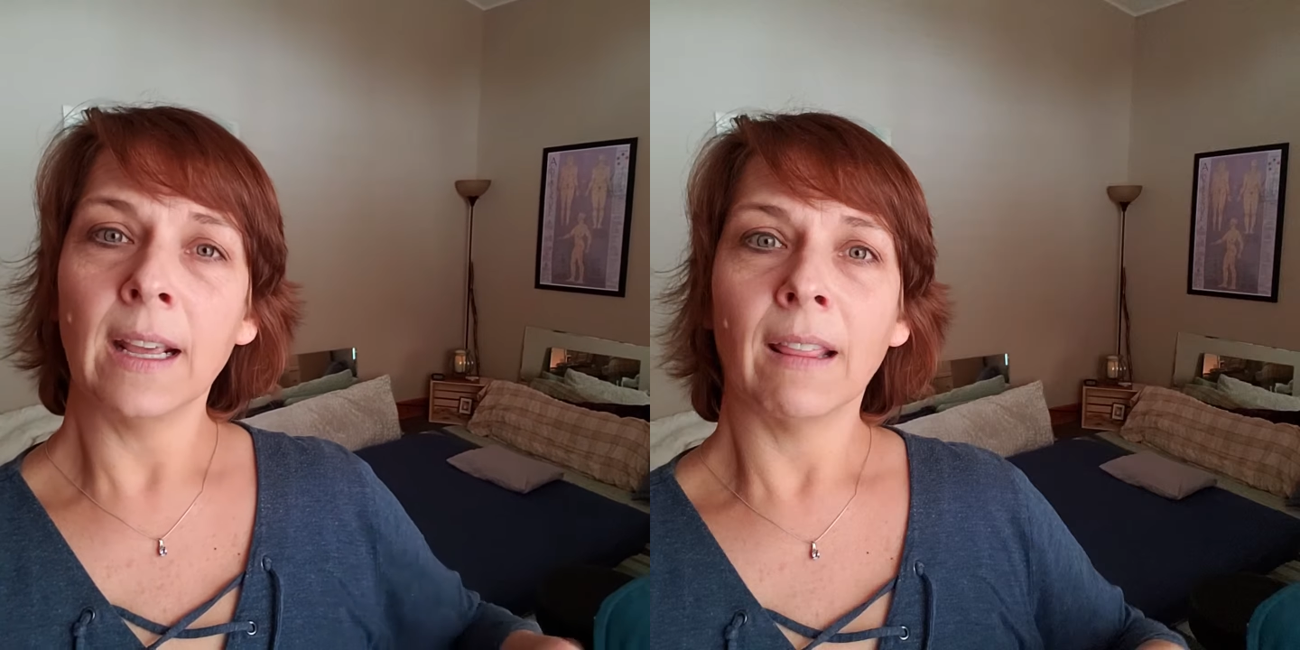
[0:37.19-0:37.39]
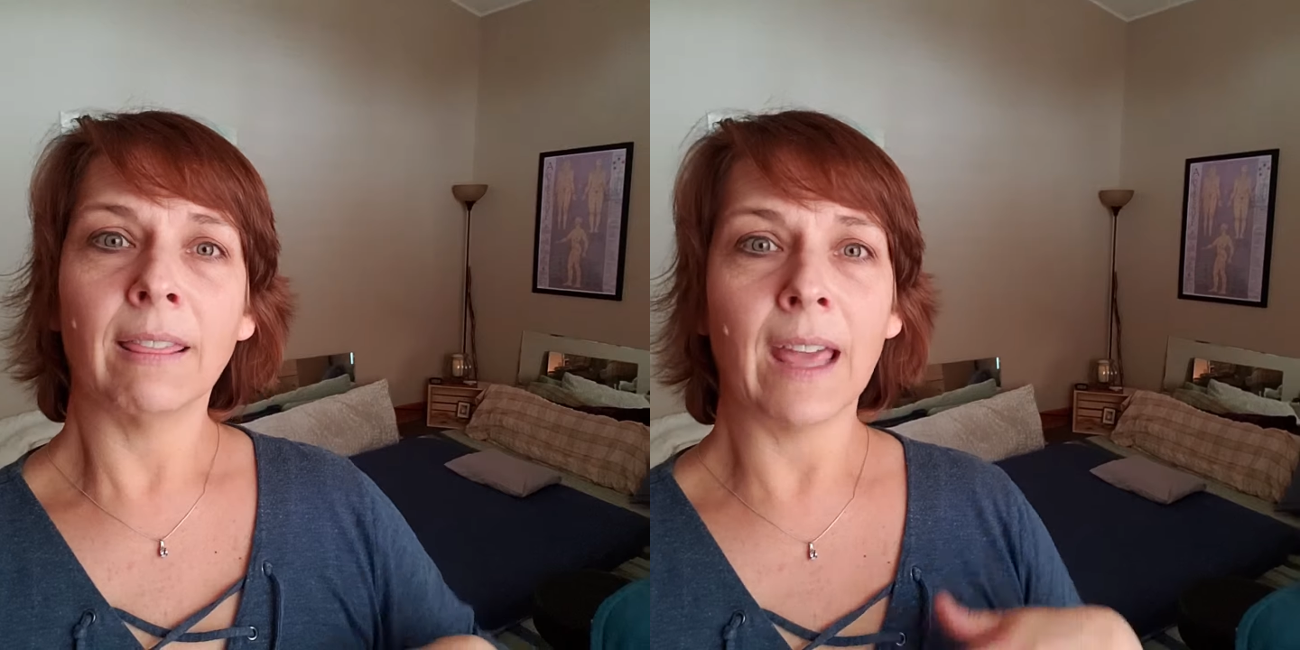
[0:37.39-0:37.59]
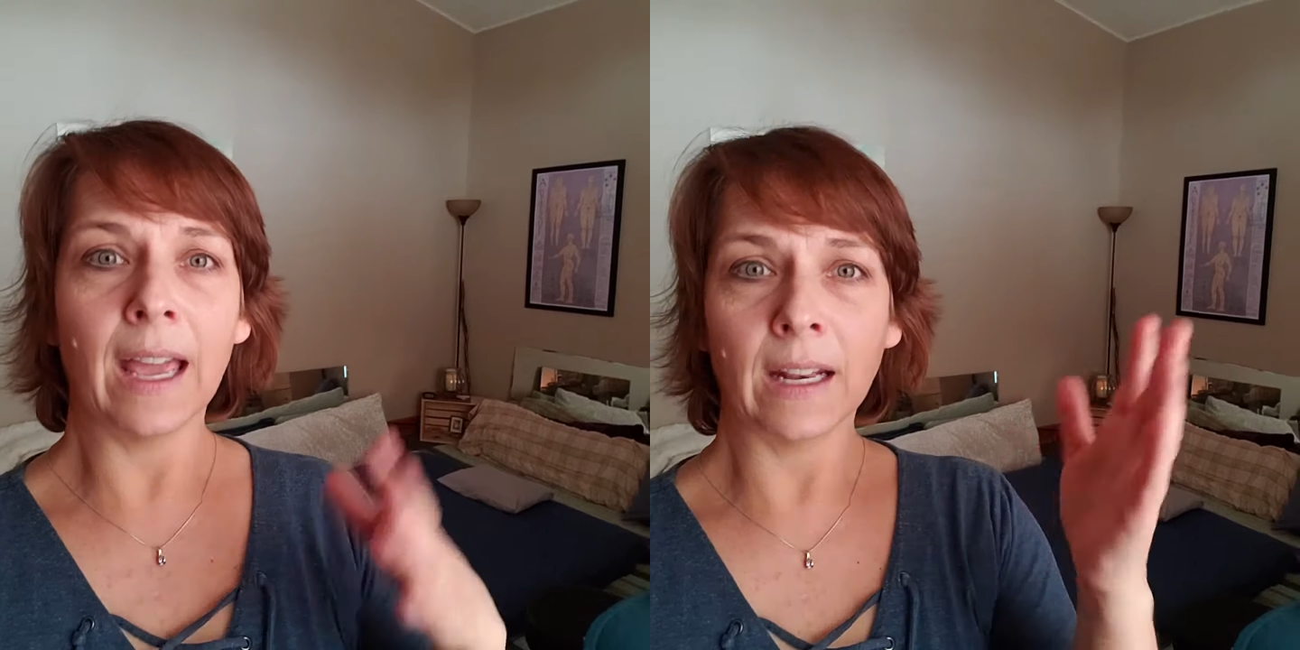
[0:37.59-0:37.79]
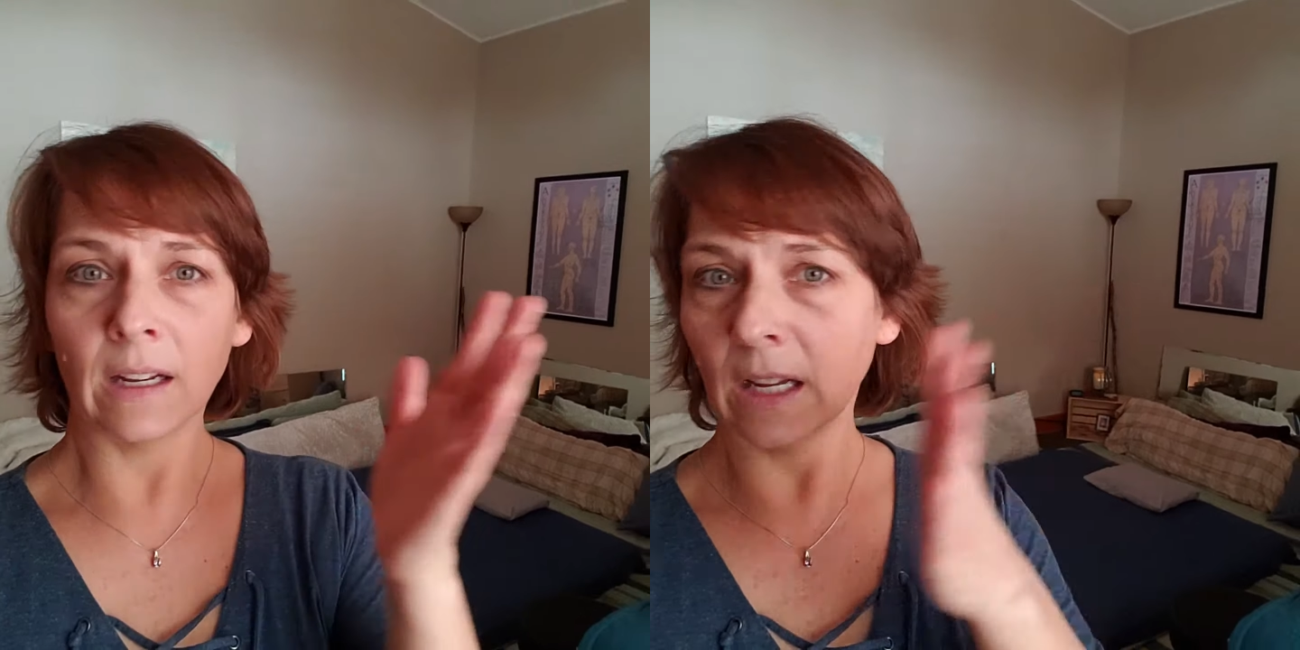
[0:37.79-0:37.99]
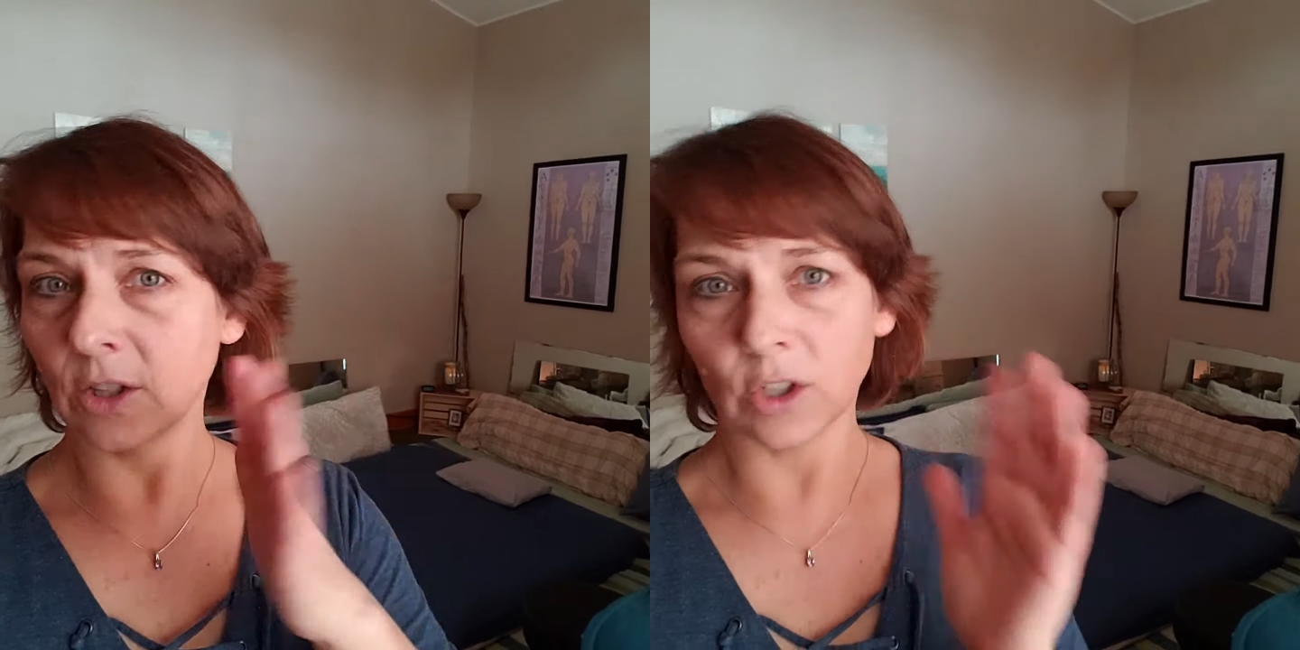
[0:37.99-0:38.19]
then
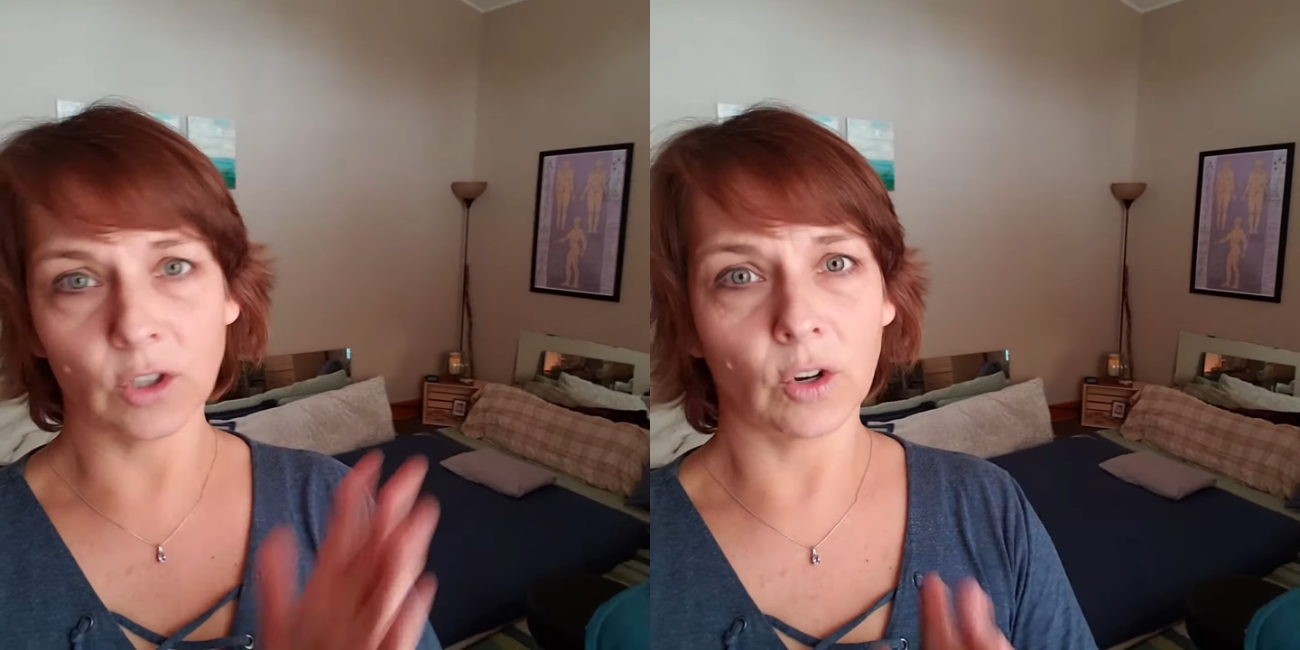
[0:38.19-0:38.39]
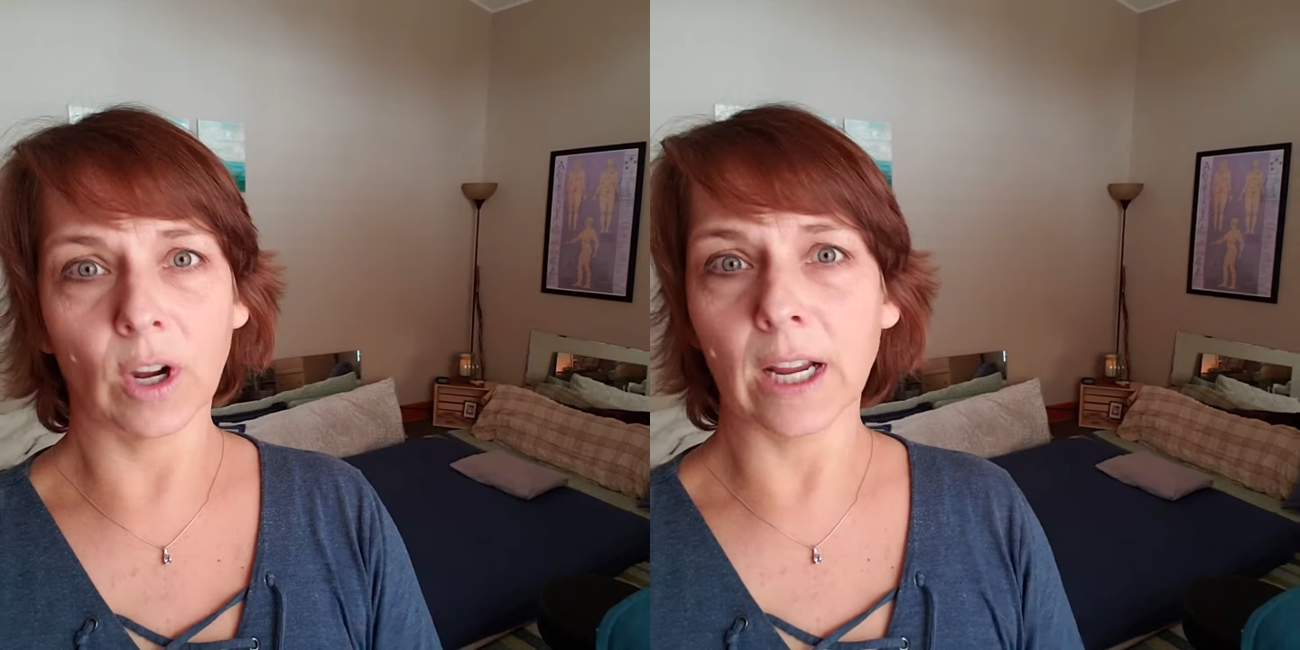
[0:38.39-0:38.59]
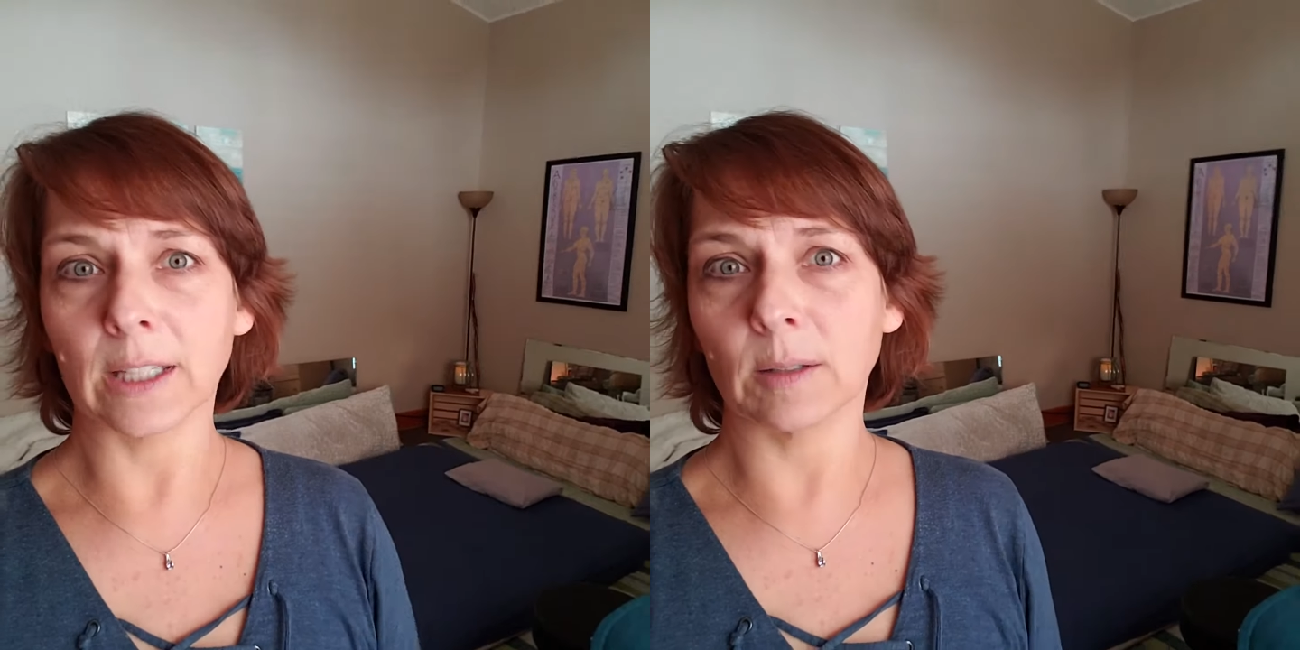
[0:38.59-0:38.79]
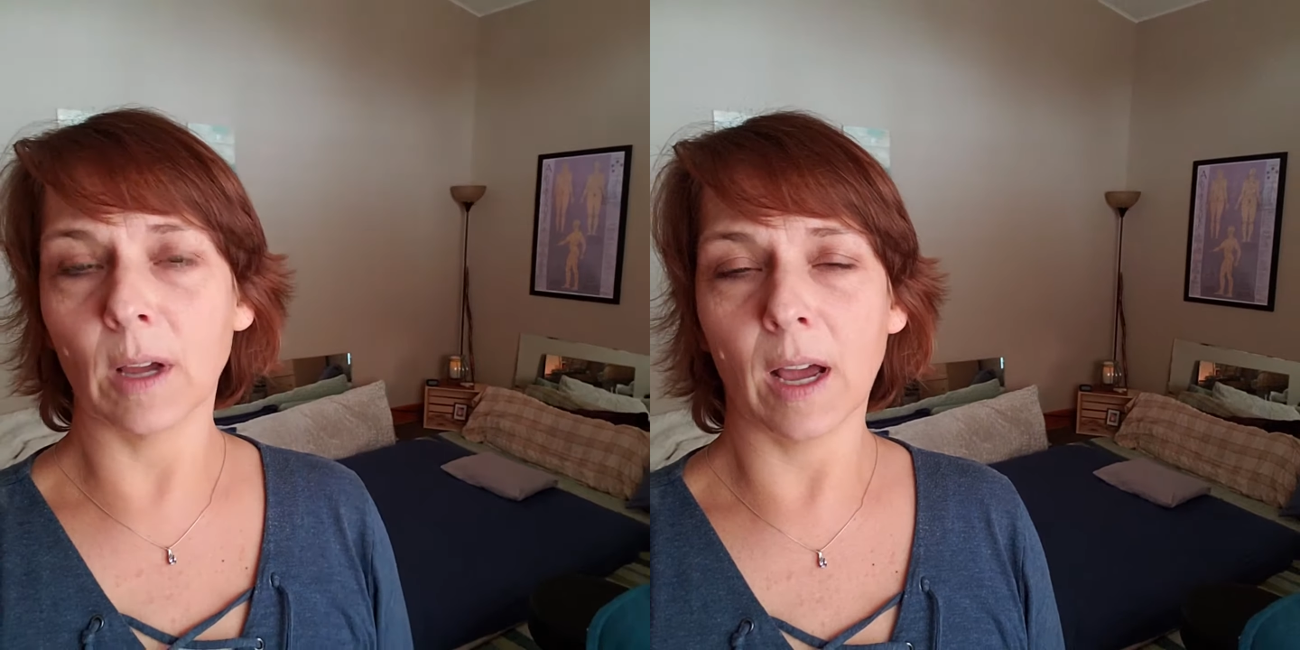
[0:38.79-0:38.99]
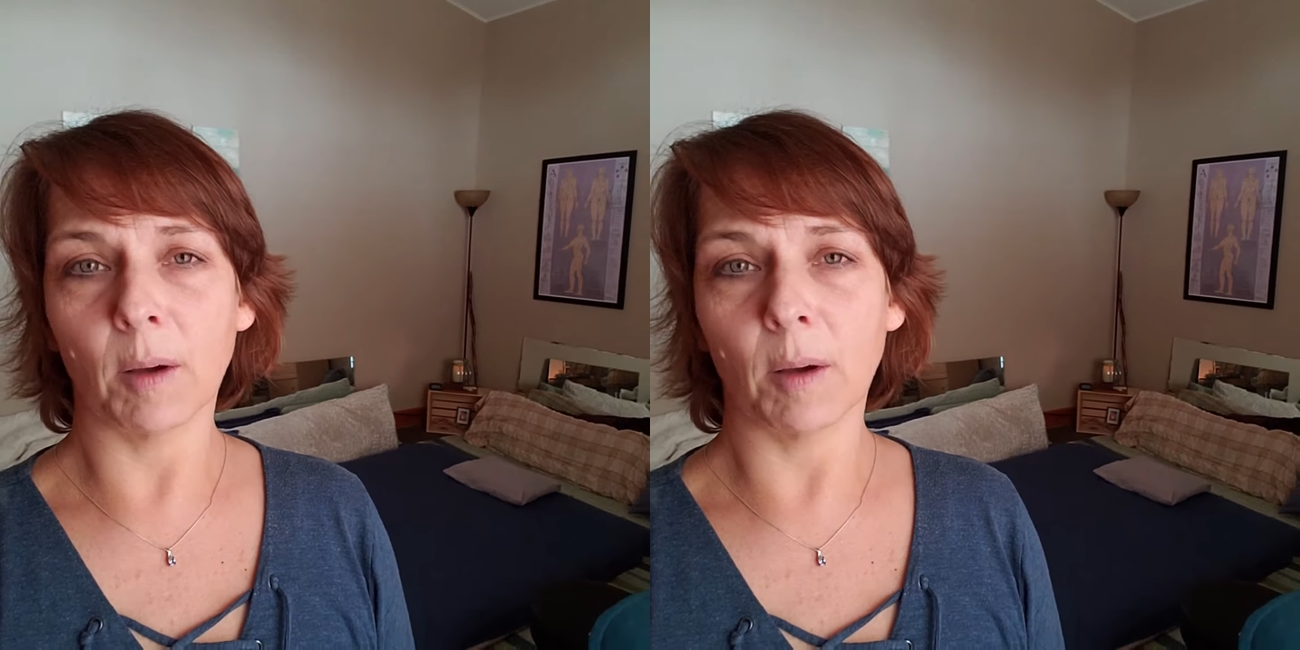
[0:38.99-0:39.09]
it just creates uh,